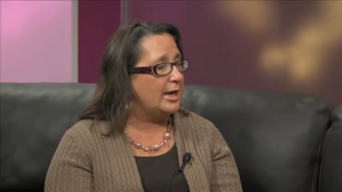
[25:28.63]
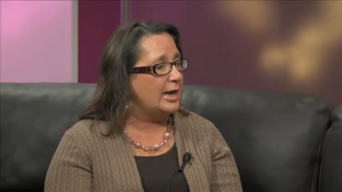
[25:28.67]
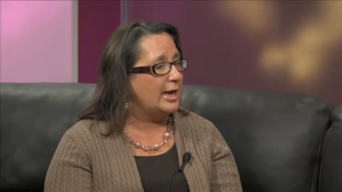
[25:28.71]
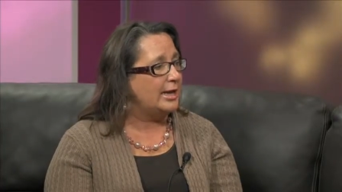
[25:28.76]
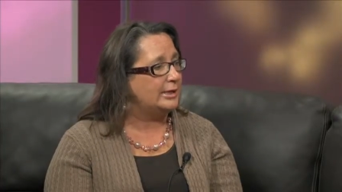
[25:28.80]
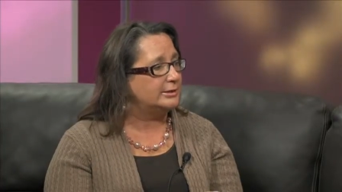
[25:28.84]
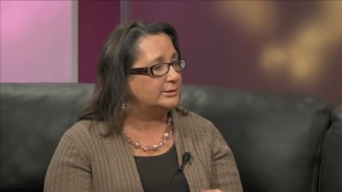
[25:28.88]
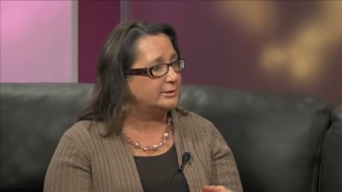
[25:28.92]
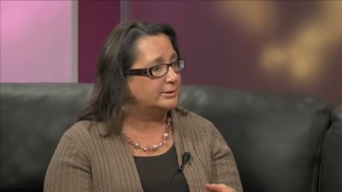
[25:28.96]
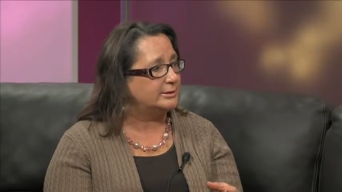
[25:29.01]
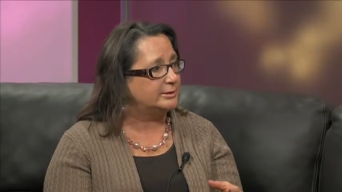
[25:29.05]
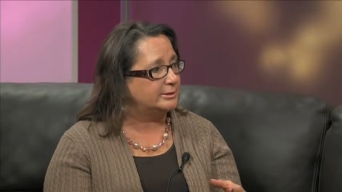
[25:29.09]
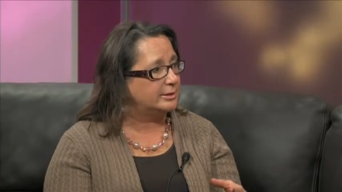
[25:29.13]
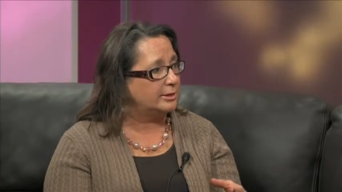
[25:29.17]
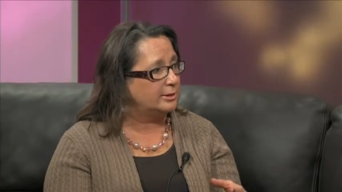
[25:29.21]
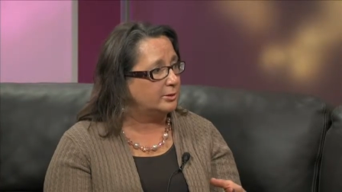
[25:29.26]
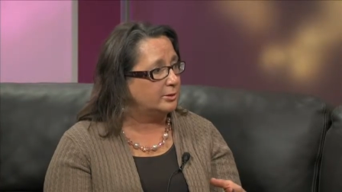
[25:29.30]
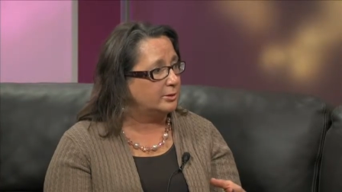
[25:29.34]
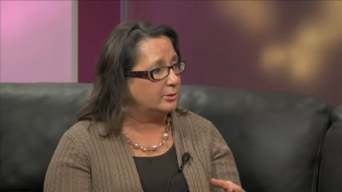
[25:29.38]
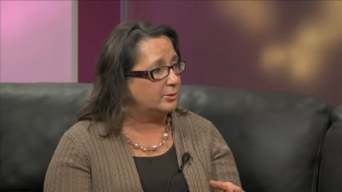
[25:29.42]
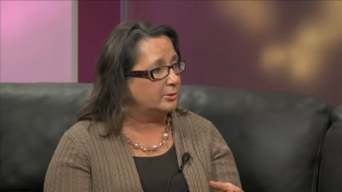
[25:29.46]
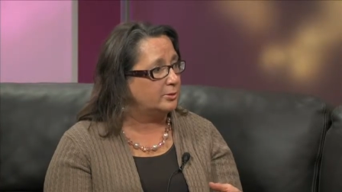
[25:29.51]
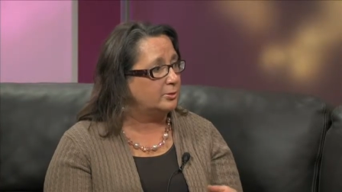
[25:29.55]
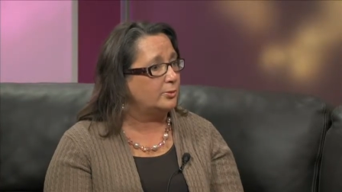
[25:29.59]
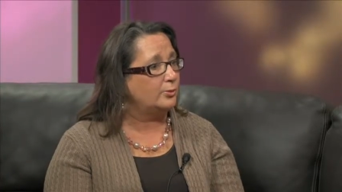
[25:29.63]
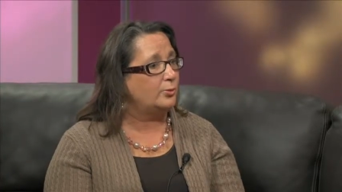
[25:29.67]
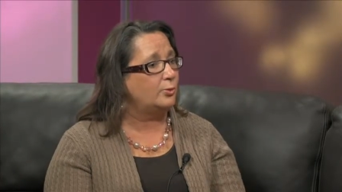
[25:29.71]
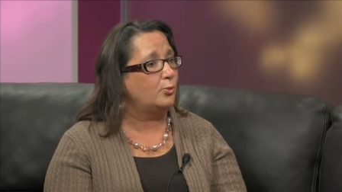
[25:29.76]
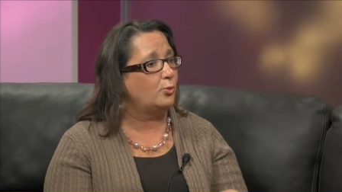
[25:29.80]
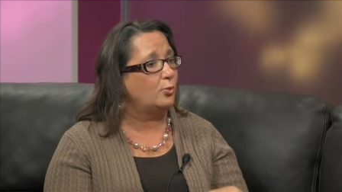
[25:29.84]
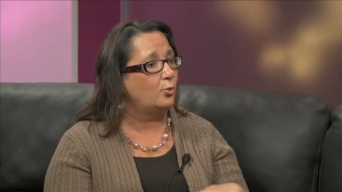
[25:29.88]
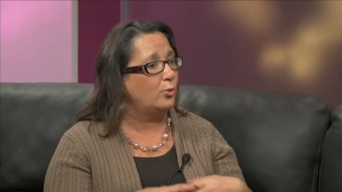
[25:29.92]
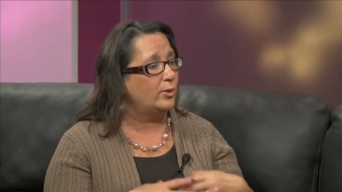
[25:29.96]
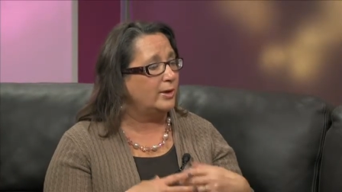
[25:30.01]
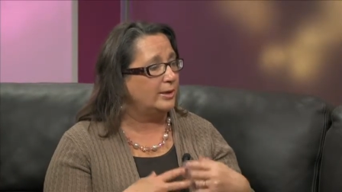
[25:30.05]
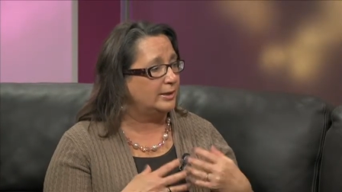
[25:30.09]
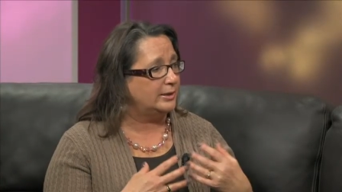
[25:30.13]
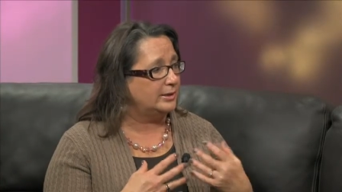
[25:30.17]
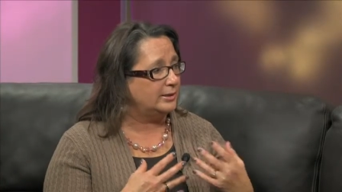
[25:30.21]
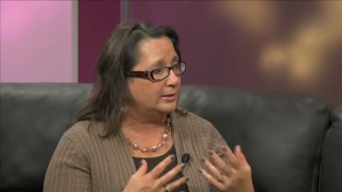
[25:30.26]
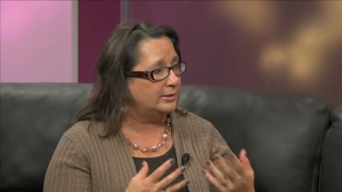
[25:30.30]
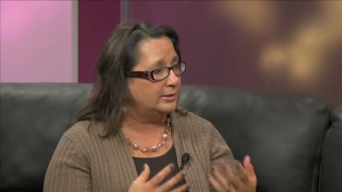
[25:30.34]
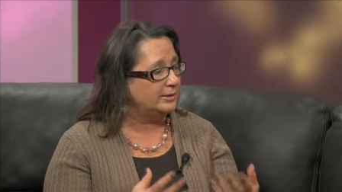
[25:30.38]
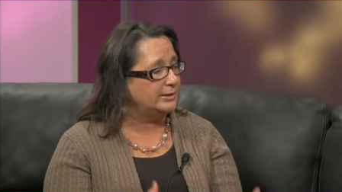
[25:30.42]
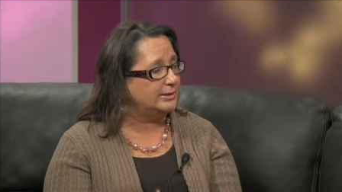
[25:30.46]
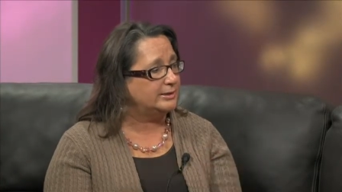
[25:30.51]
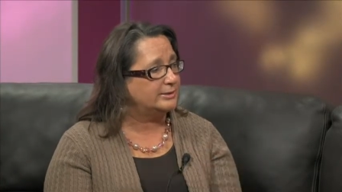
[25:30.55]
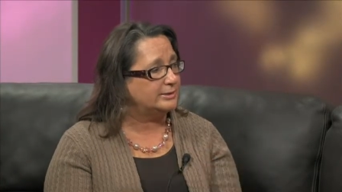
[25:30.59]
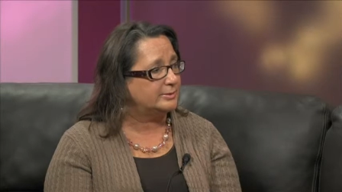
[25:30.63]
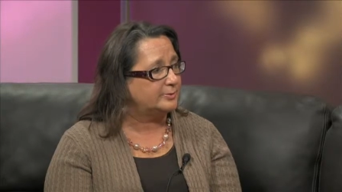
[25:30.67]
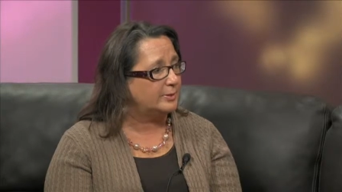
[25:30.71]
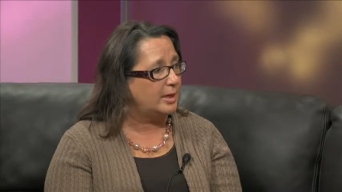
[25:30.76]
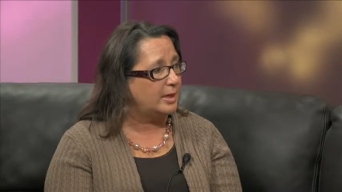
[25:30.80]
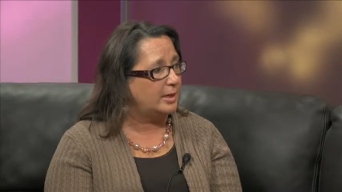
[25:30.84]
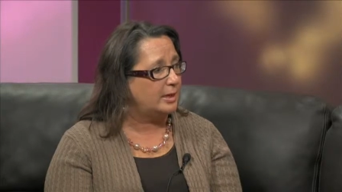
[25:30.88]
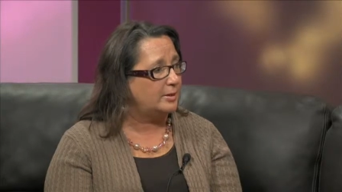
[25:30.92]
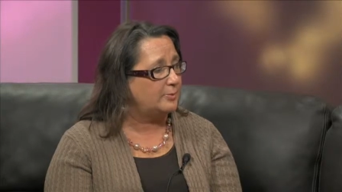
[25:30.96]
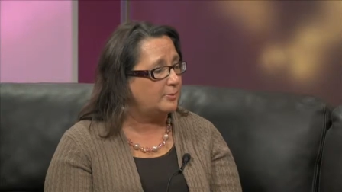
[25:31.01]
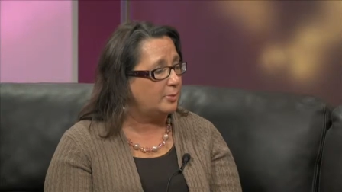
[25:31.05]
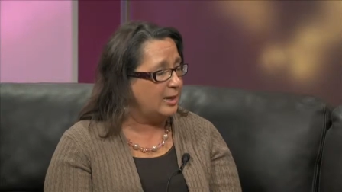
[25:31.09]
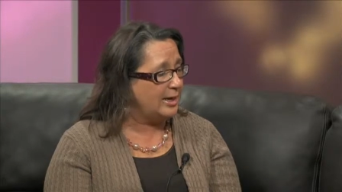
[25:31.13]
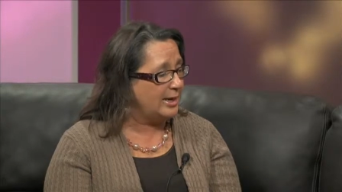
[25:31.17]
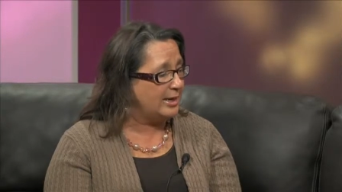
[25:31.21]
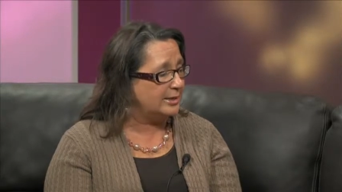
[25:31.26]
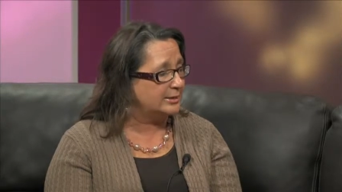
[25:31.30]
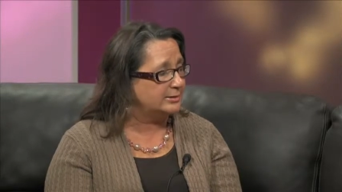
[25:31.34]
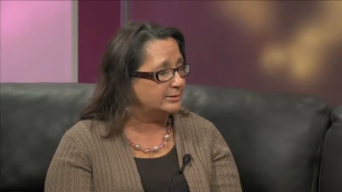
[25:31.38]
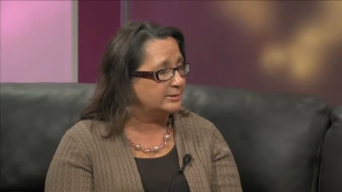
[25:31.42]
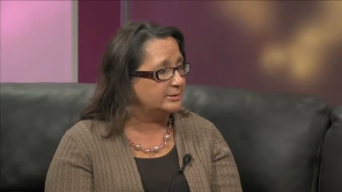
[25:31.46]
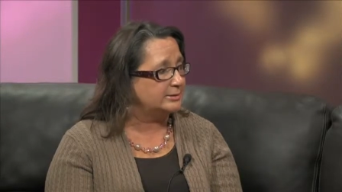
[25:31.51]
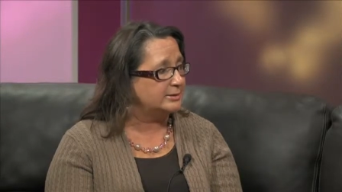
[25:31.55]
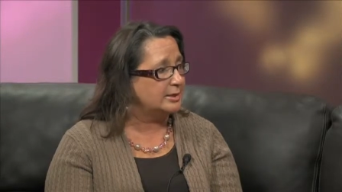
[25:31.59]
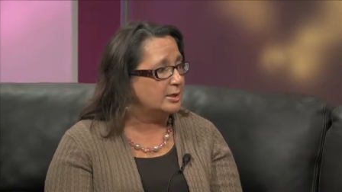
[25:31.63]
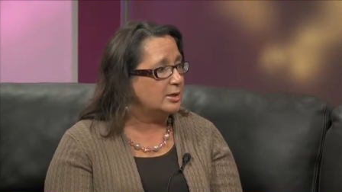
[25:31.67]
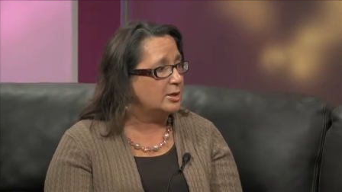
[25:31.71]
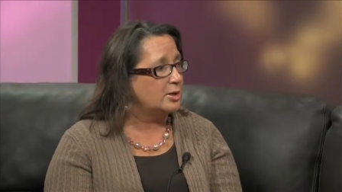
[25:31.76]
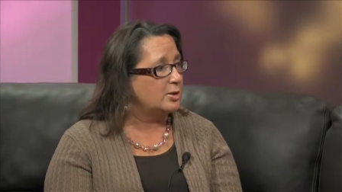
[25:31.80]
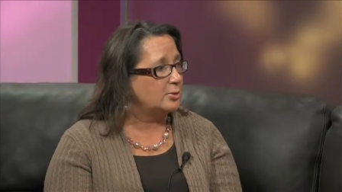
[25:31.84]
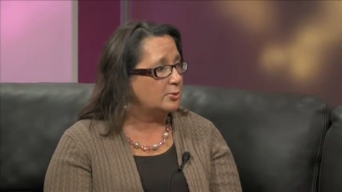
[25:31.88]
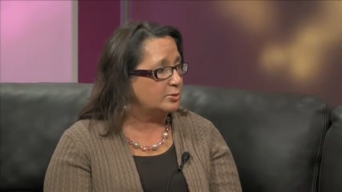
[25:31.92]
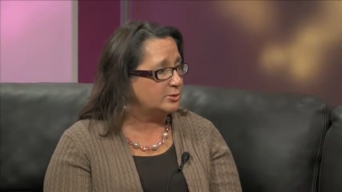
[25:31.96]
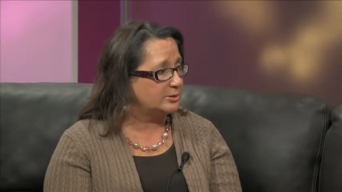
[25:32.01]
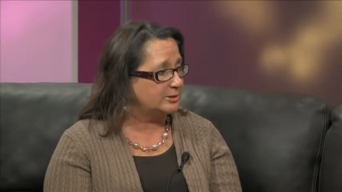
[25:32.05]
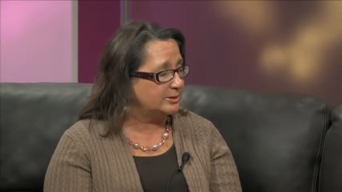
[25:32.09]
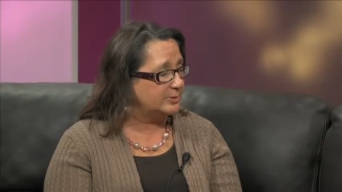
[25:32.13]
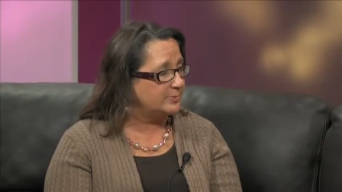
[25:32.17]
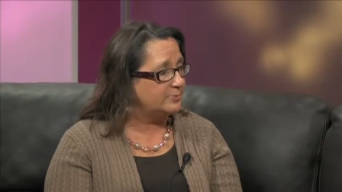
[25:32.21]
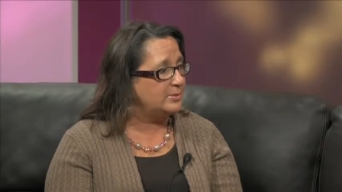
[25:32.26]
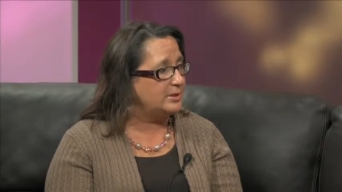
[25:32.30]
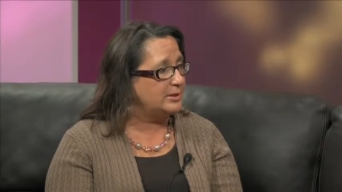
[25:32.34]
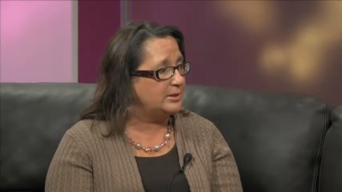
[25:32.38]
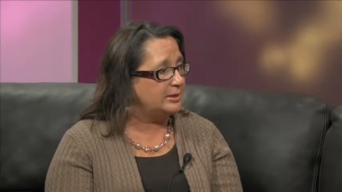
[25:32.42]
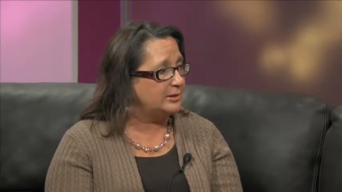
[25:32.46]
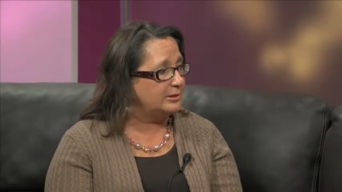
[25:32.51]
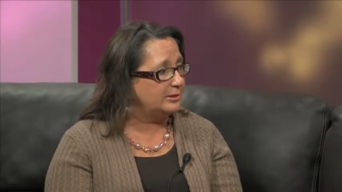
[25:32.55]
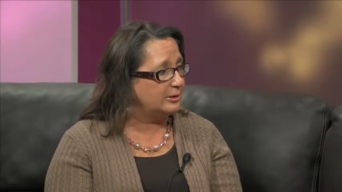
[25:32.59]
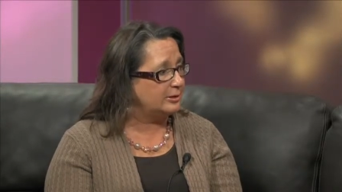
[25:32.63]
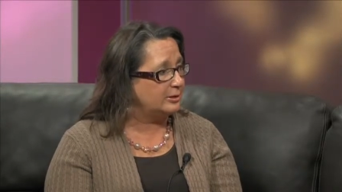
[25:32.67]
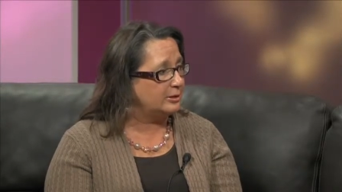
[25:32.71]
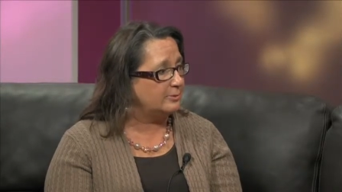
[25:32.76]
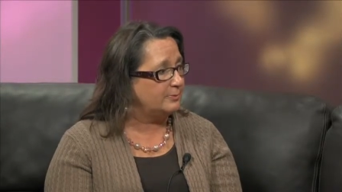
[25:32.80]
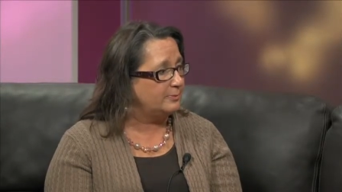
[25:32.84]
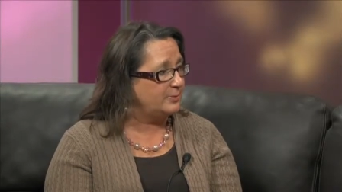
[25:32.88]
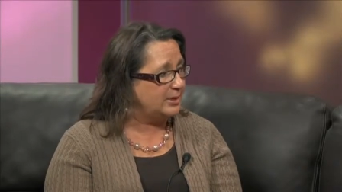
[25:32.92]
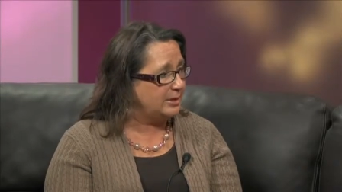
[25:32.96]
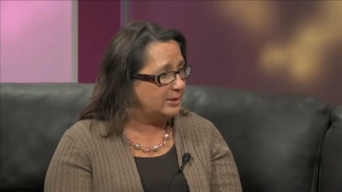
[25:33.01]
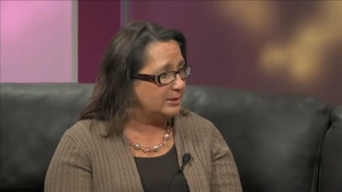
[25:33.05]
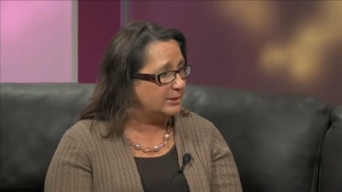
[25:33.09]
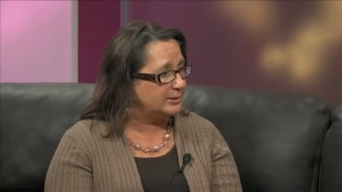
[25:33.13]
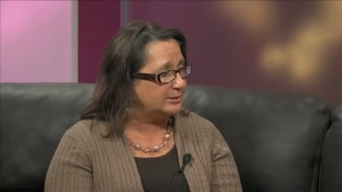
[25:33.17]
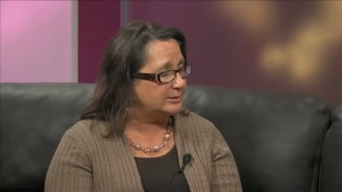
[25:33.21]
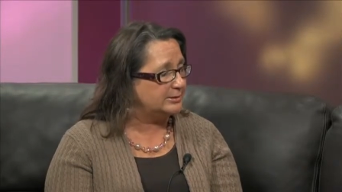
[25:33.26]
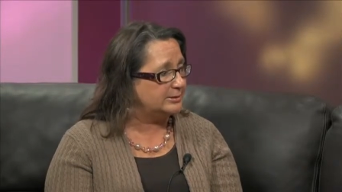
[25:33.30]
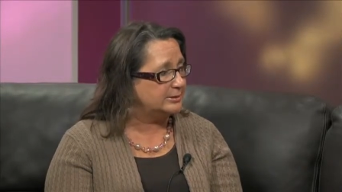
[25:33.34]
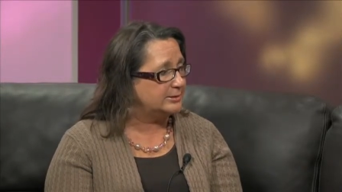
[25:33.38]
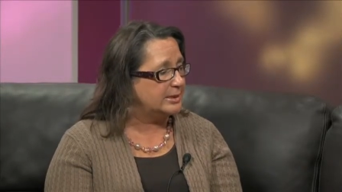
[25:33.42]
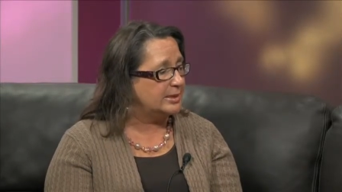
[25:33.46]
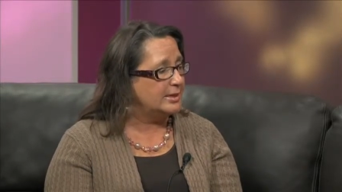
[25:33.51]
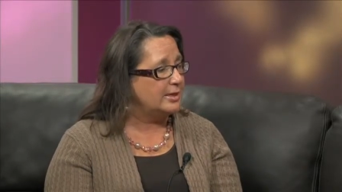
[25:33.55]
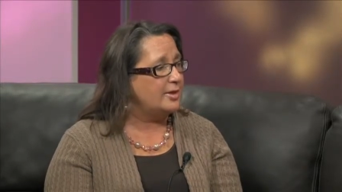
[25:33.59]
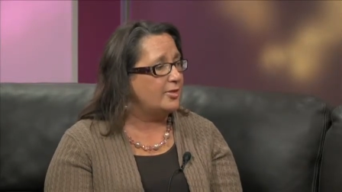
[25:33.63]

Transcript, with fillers: And so when these uh, plans were submitting their bids,